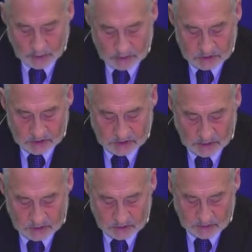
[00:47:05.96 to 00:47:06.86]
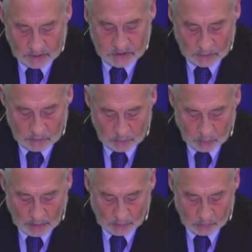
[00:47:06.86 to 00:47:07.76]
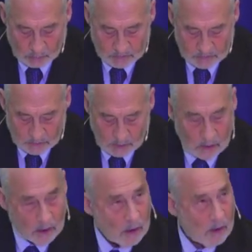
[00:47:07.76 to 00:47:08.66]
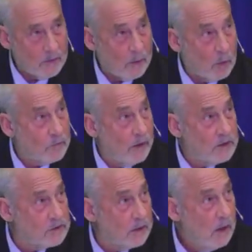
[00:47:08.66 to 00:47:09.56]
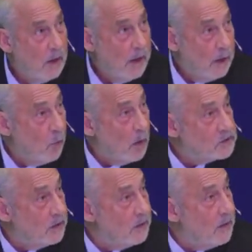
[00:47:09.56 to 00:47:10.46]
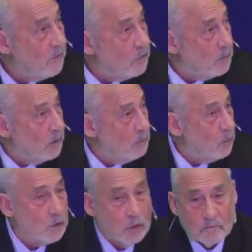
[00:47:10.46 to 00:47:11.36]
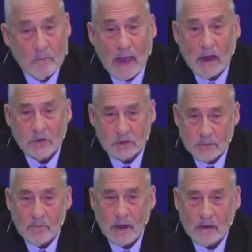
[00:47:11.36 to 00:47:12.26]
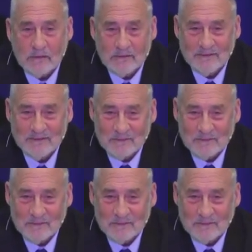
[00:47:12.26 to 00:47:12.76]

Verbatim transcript: China's success and some of the problems uh, that we're facing. It wasn't inevitable. We could have managed it better.